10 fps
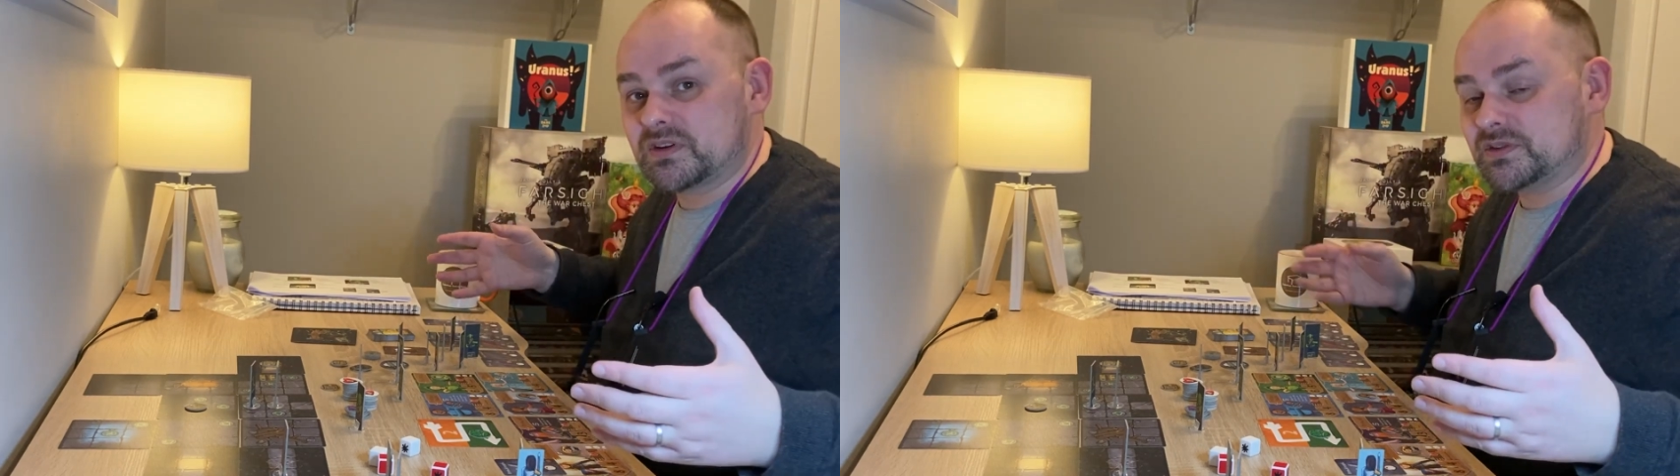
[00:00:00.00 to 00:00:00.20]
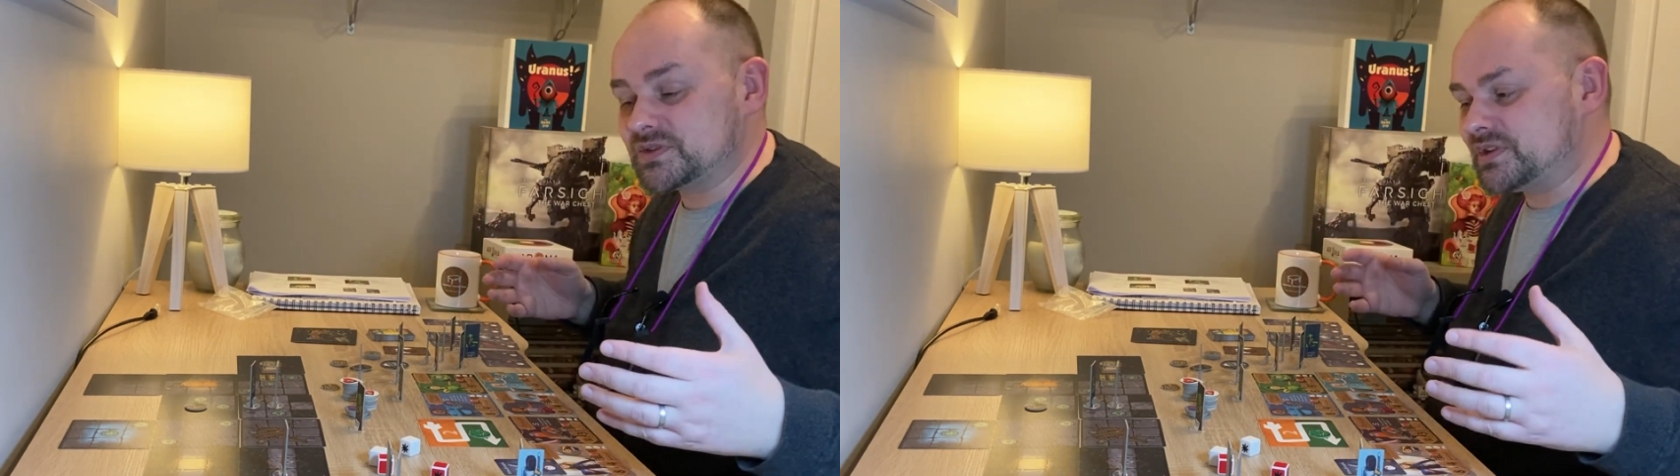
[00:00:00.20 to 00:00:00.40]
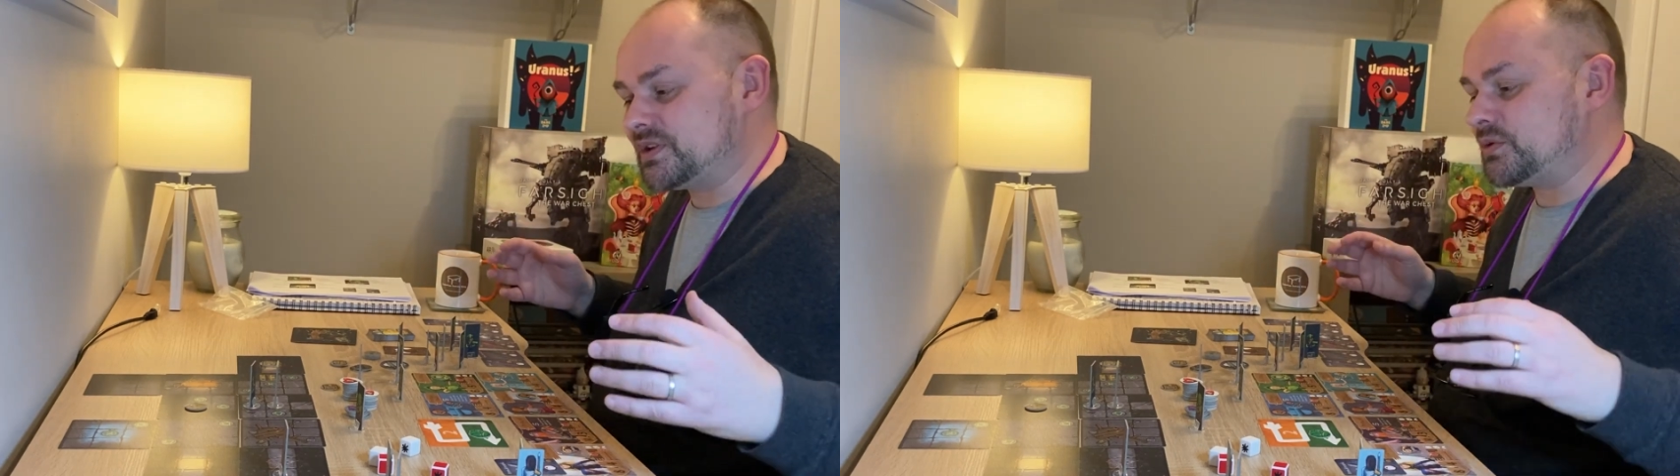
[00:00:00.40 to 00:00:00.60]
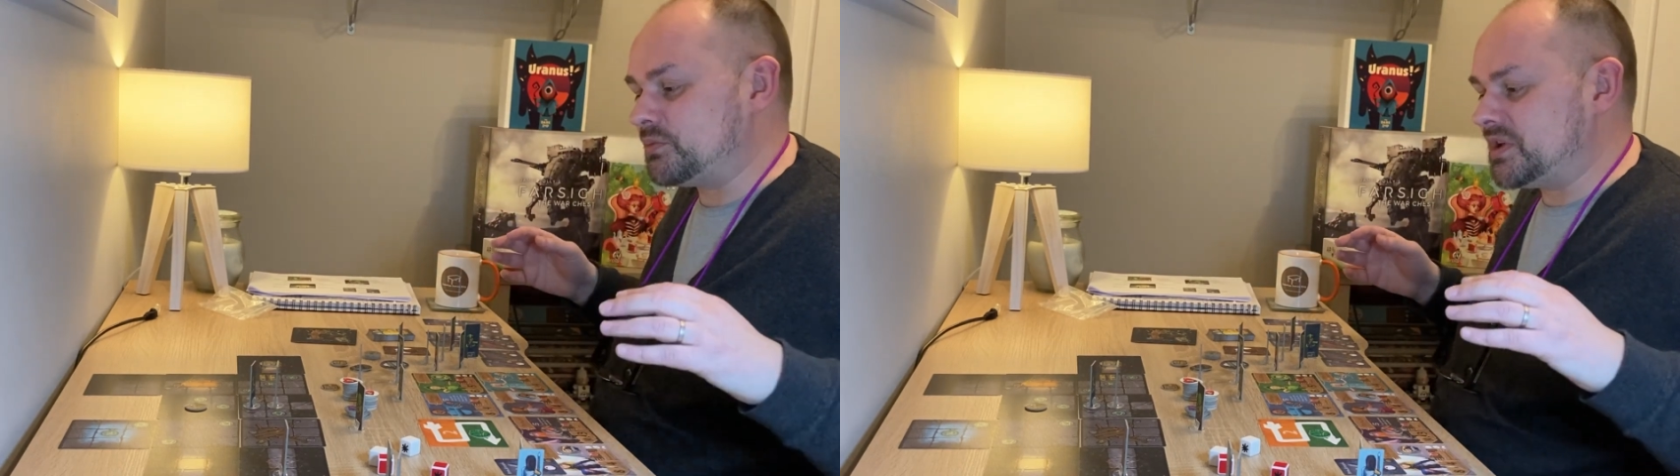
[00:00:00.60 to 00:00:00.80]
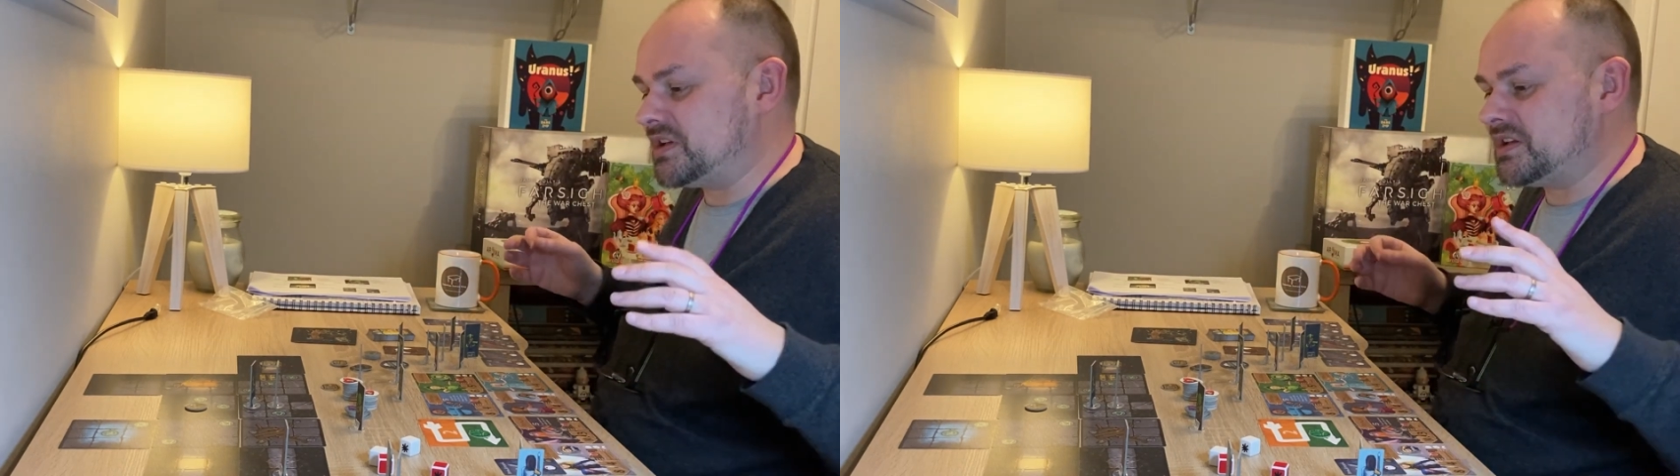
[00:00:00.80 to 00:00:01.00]
There's going to
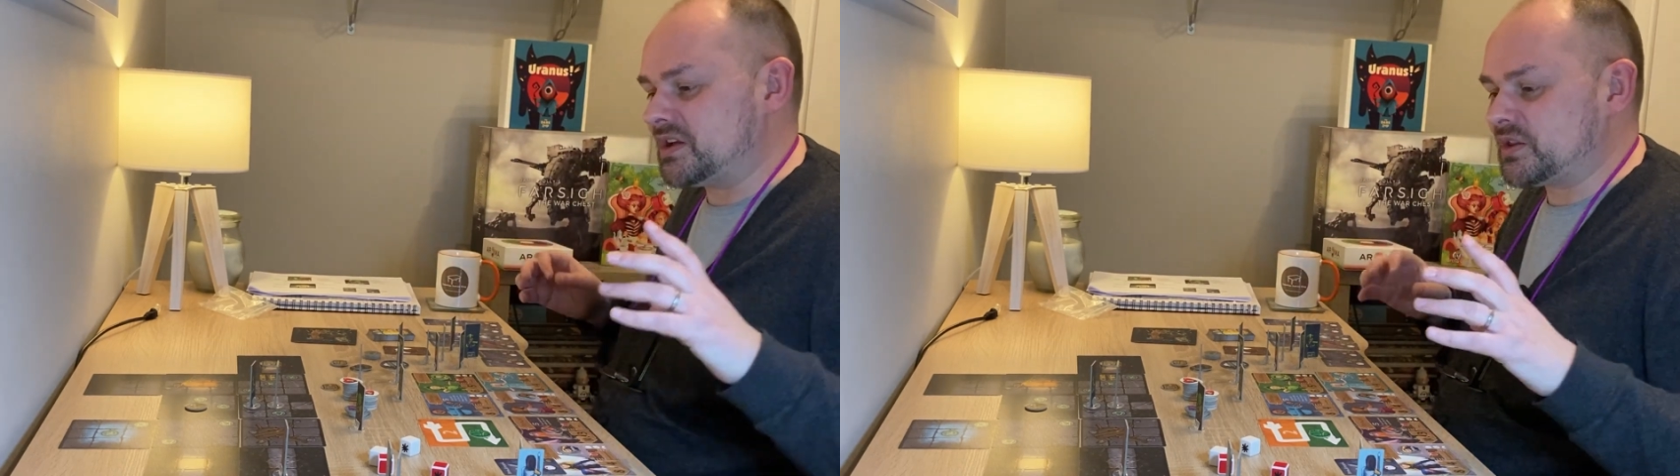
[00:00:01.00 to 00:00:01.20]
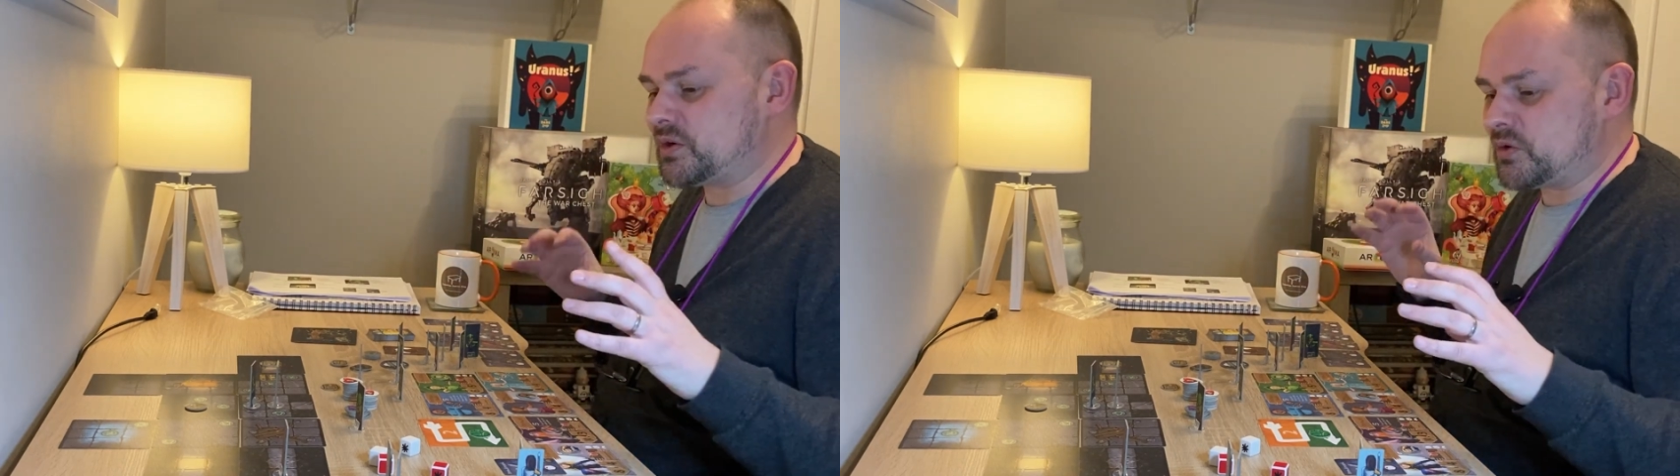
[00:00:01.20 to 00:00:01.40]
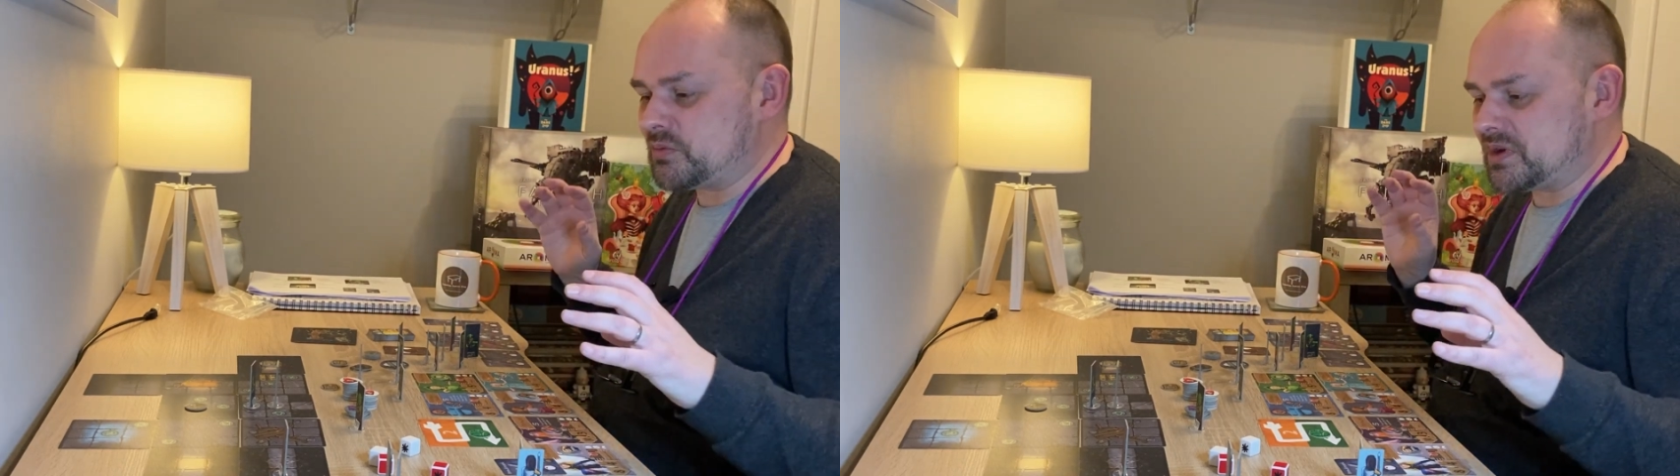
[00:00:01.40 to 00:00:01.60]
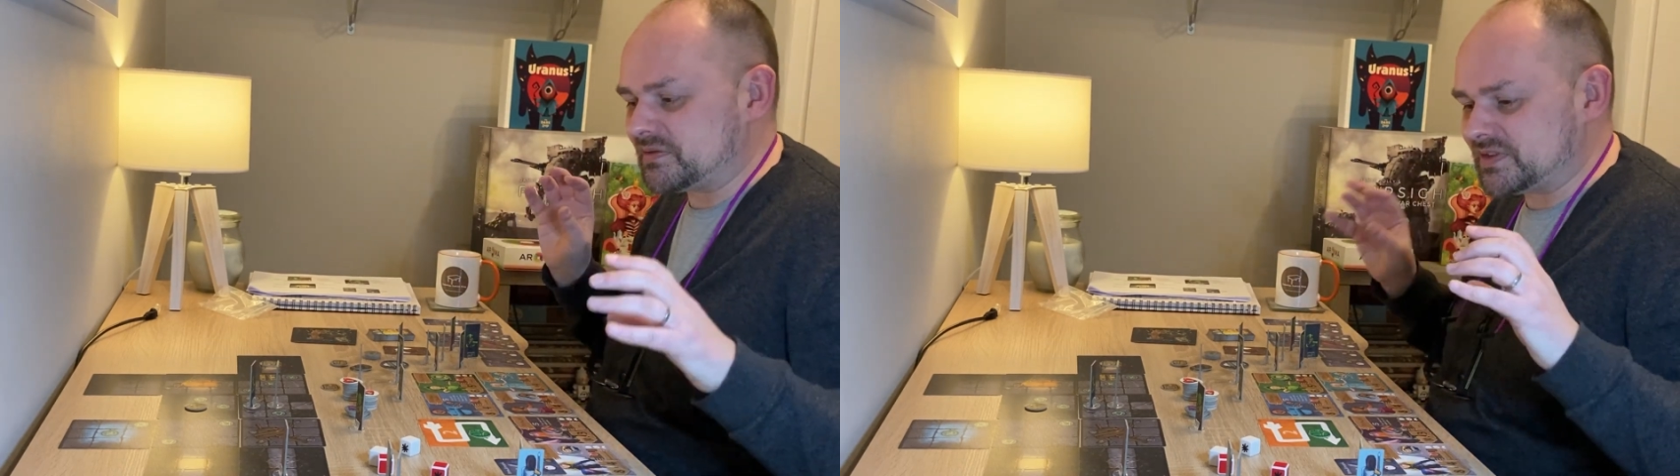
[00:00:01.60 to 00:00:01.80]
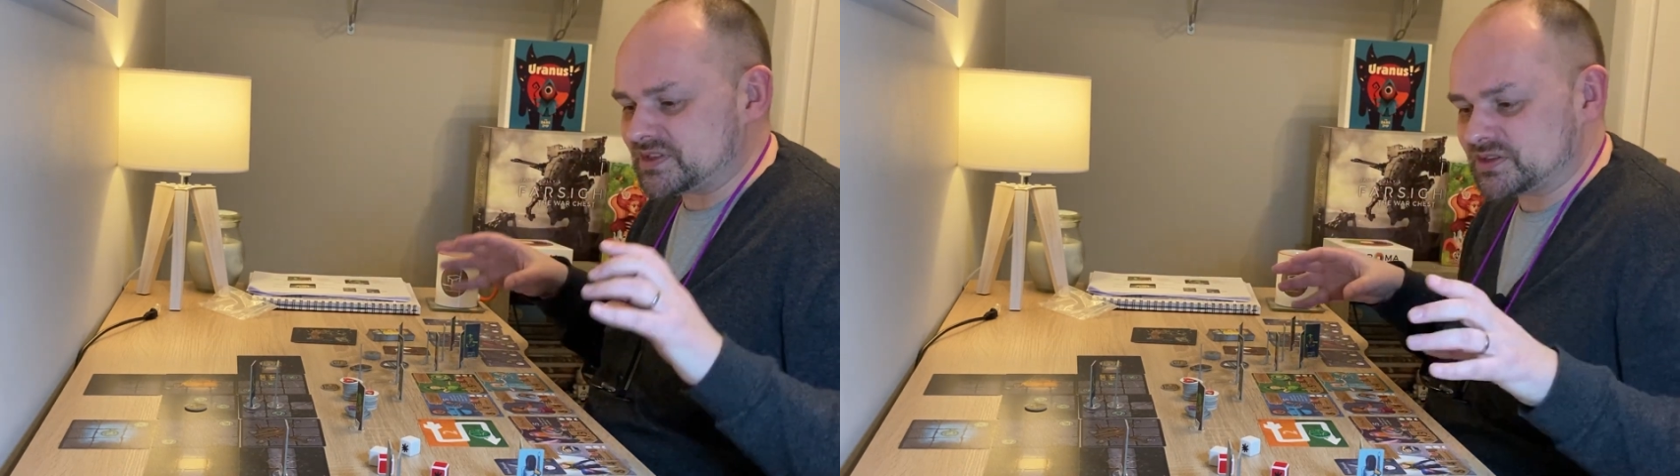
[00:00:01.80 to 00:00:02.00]
be a little bit
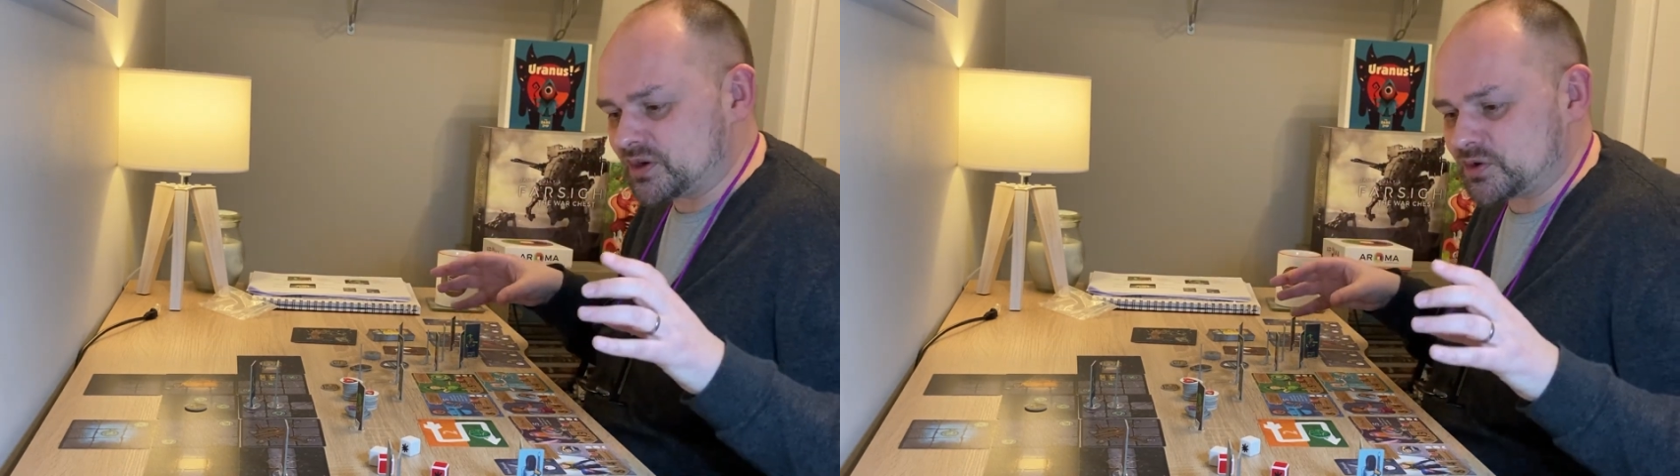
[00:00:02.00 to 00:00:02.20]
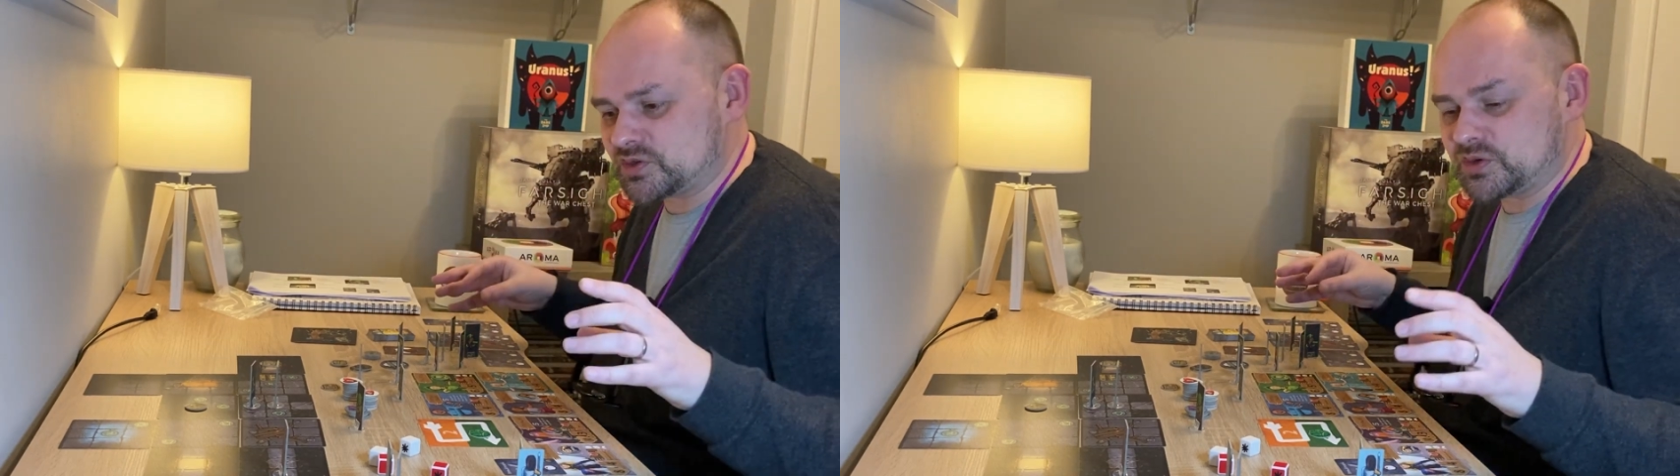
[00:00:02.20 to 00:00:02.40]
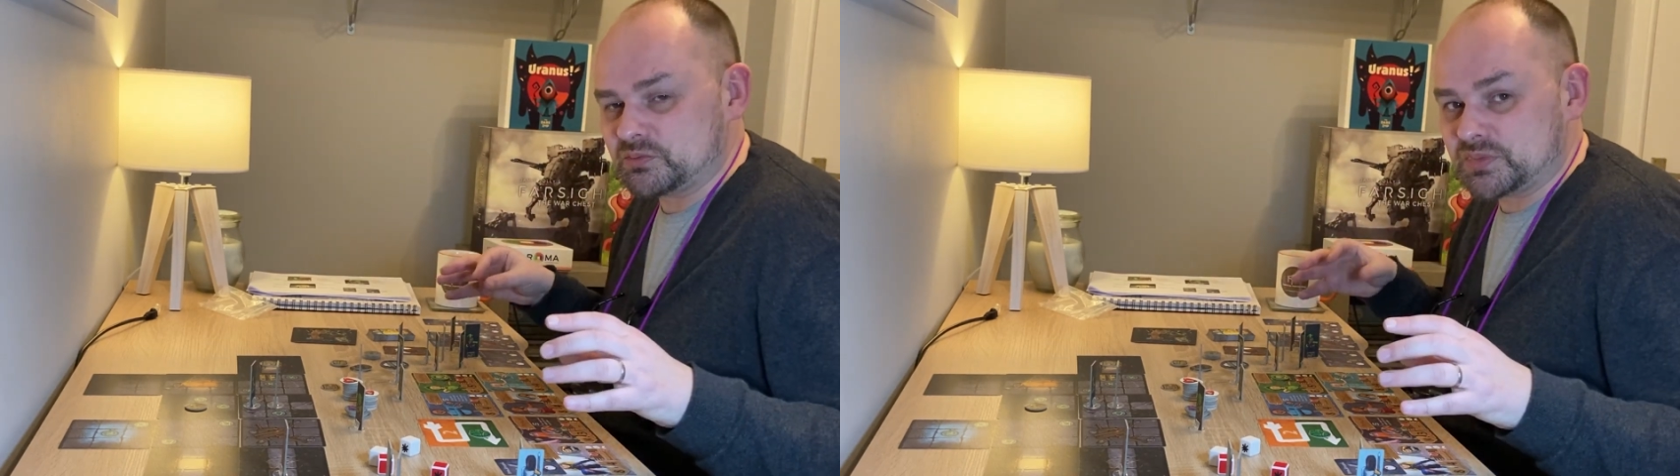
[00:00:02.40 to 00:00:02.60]
of discussion,